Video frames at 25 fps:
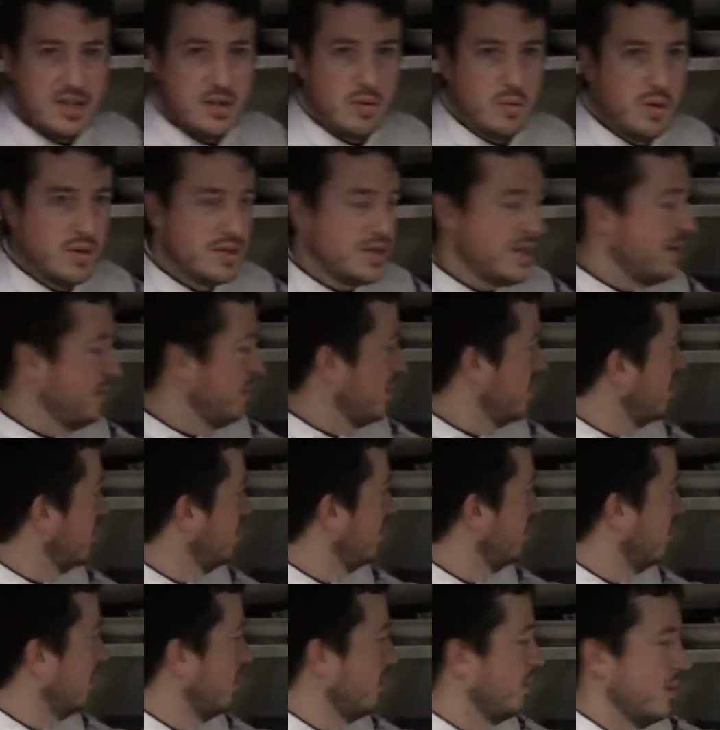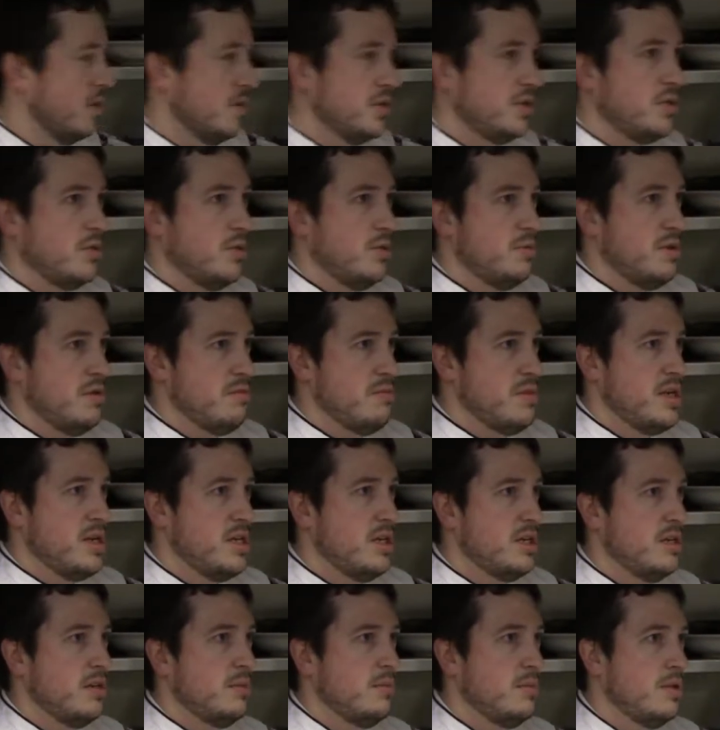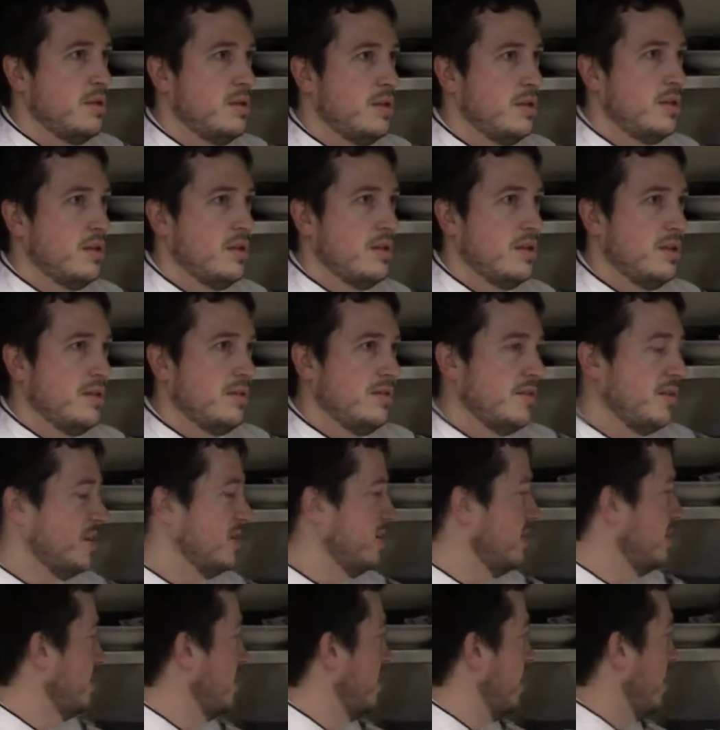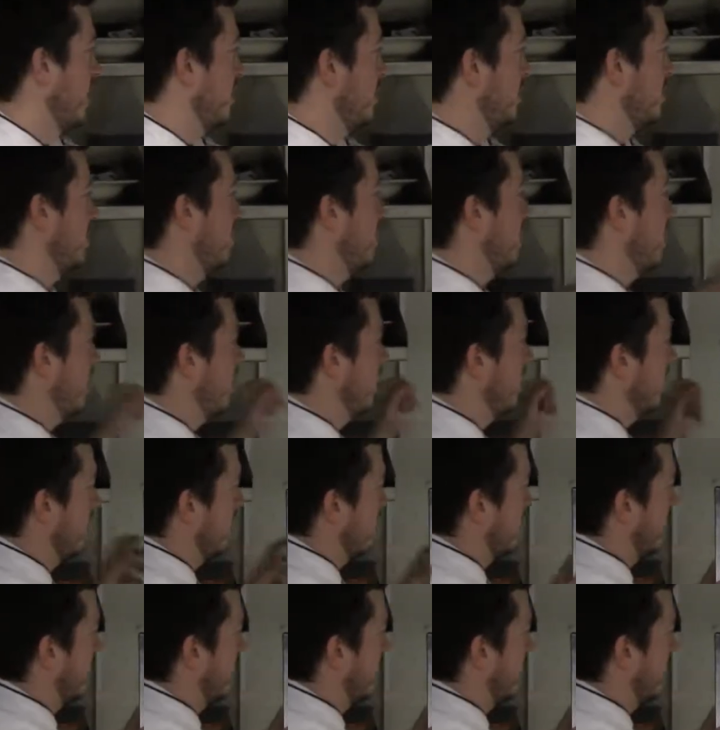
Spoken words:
you what temperature for a roast would be medium, this is the answer right here.